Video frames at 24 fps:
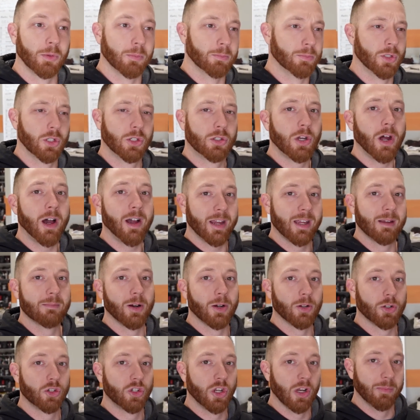just talking
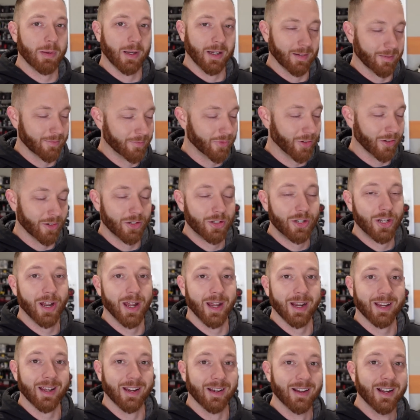about shipping for a
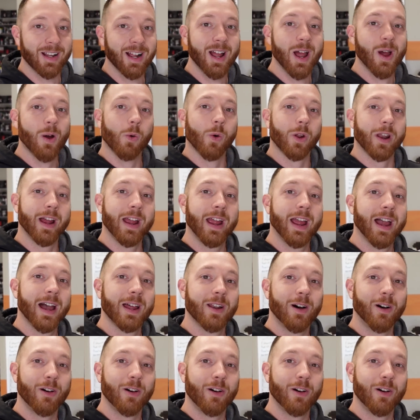second, when I had